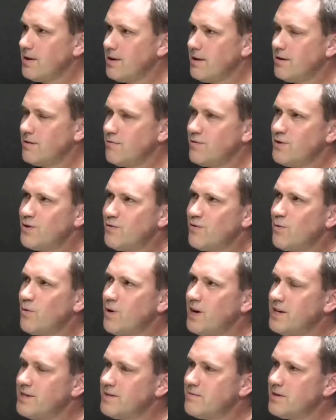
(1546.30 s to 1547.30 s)
A few different
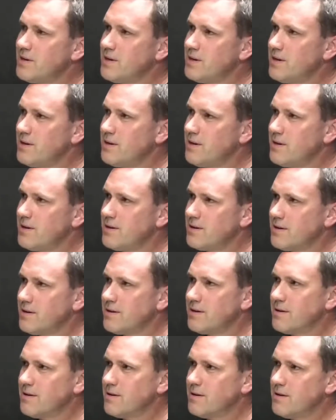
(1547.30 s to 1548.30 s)
ways. We
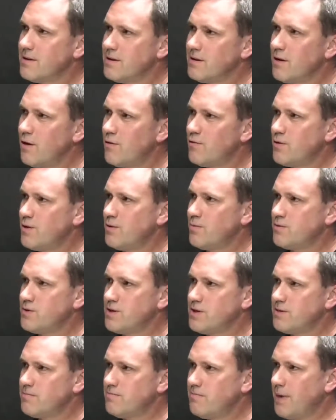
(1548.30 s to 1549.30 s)
often will
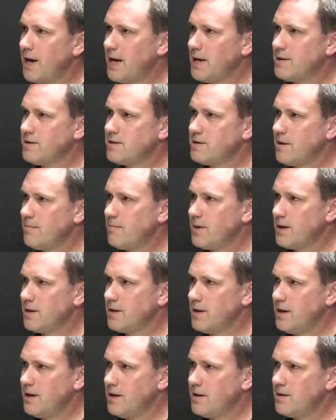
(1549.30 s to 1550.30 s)
just make
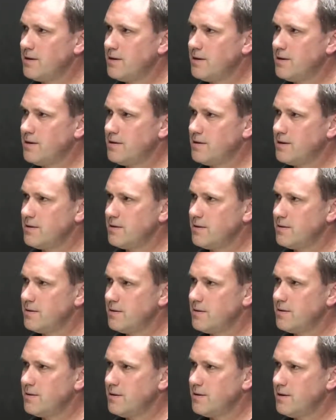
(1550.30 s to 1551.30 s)
something that is a
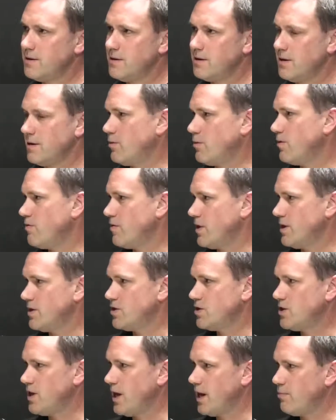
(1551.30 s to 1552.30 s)

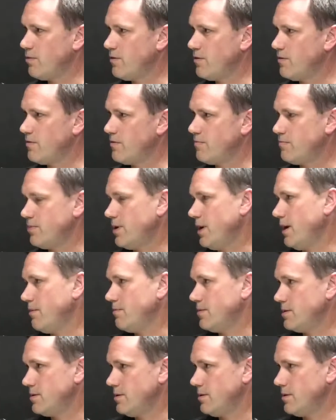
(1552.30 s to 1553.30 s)
equivalent shape of
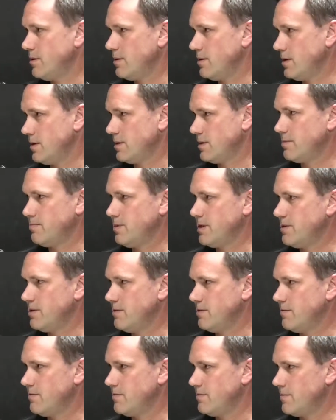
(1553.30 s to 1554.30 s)
perhaps an
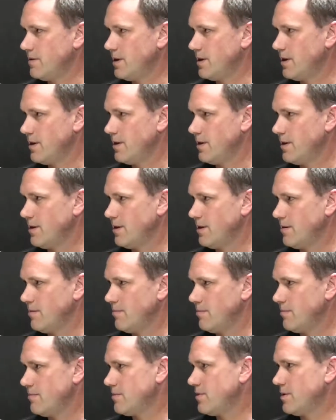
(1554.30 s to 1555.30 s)
expensive
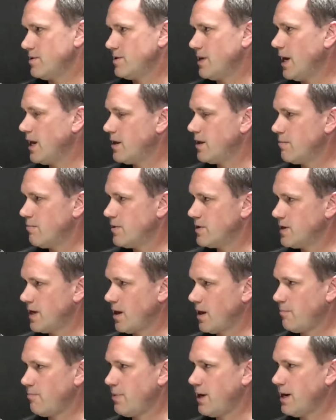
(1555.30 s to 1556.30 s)
titanium
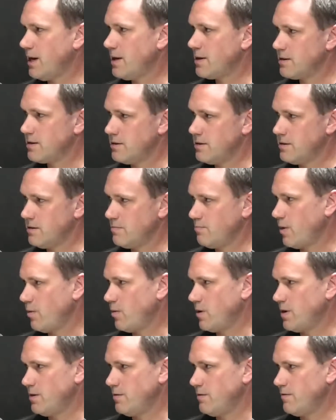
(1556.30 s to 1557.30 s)
metallic part. You just might
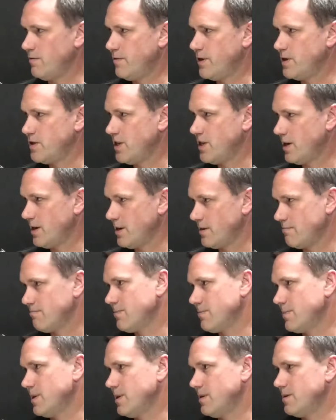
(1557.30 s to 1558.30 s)
want to do a fit check,
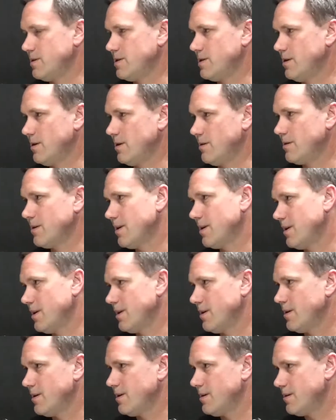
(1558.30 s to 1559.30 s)
and so
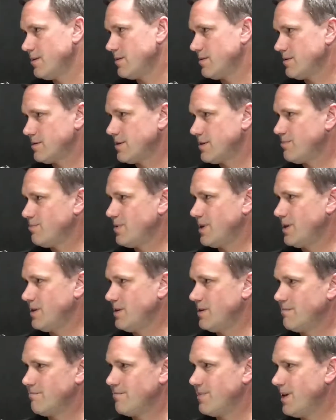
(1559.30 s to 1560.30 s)

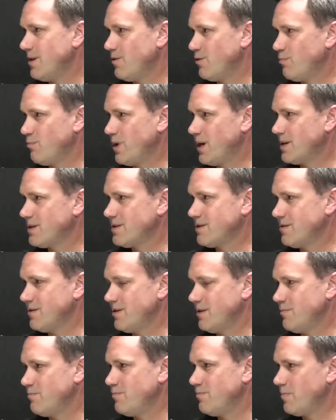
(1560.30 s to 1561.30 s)
spend $100
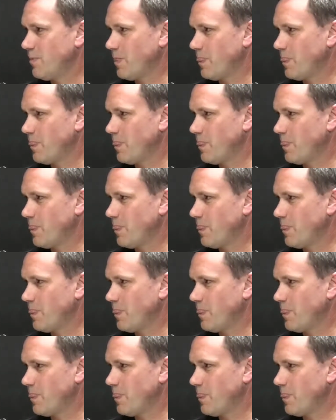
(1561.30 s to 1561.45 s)
on